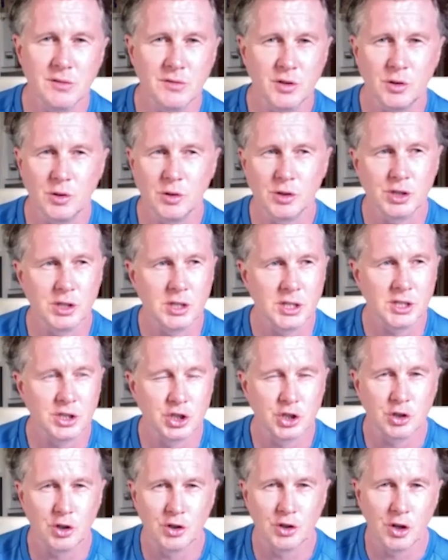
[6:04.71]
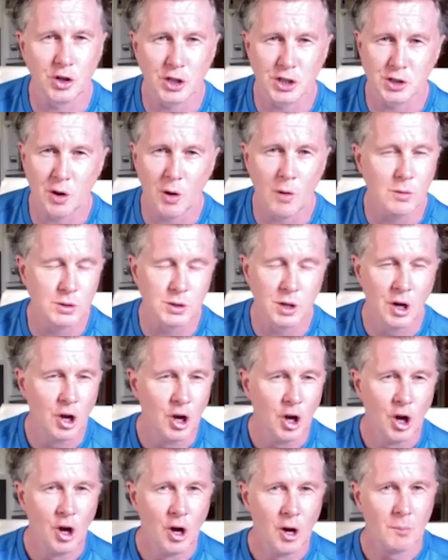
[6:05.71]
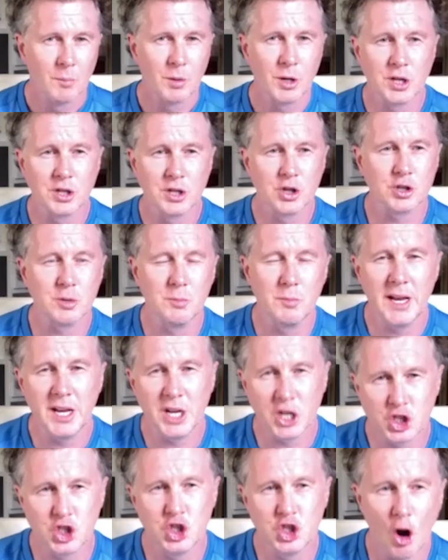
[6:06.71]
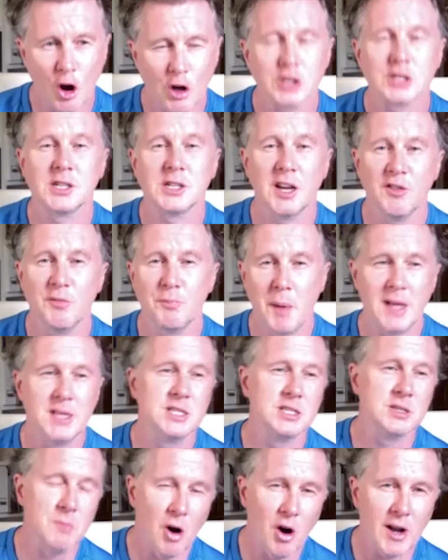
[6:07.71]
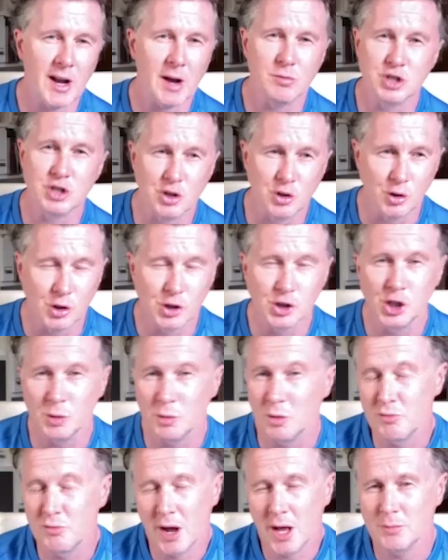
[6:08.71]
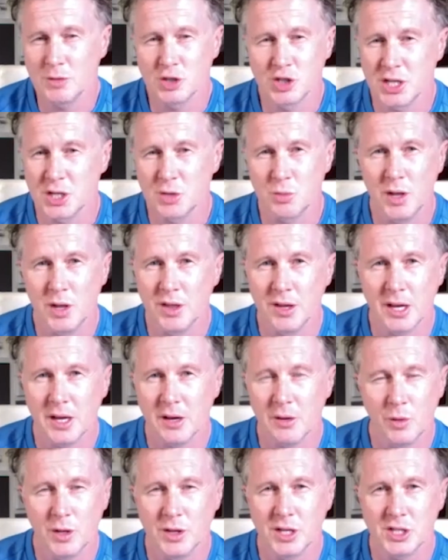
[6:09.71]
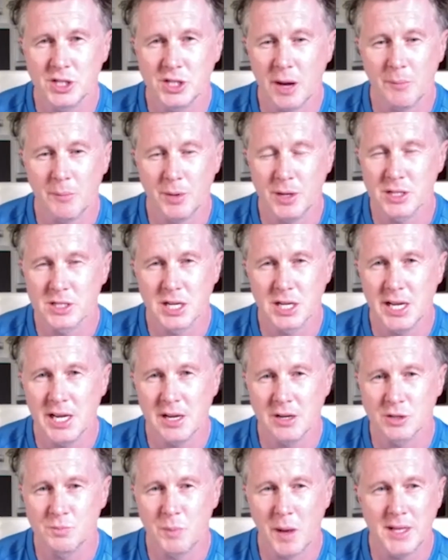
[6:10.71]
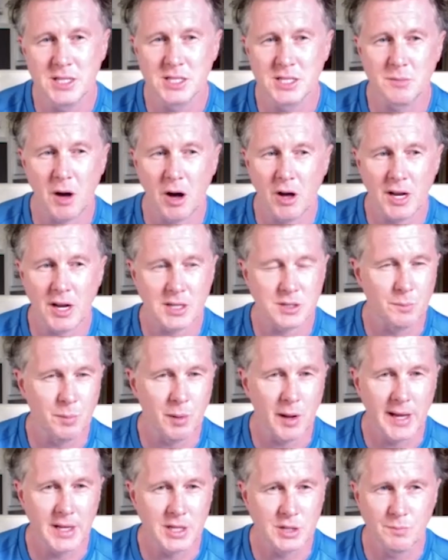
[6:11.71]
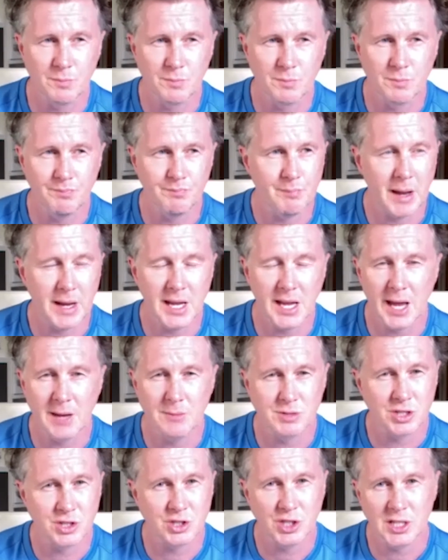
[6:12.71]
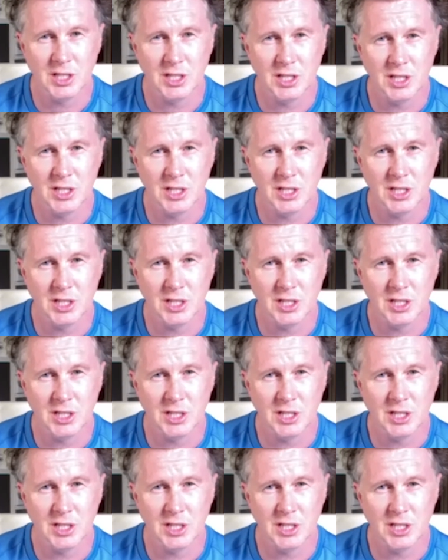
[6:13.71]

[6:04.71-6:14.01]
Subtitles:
Of course it is, and scoring all these goals. But it doesn't mean a jot if Benzema outscores you and Real Madrid win the Champions League, because Benzema hasn't played as many games this year.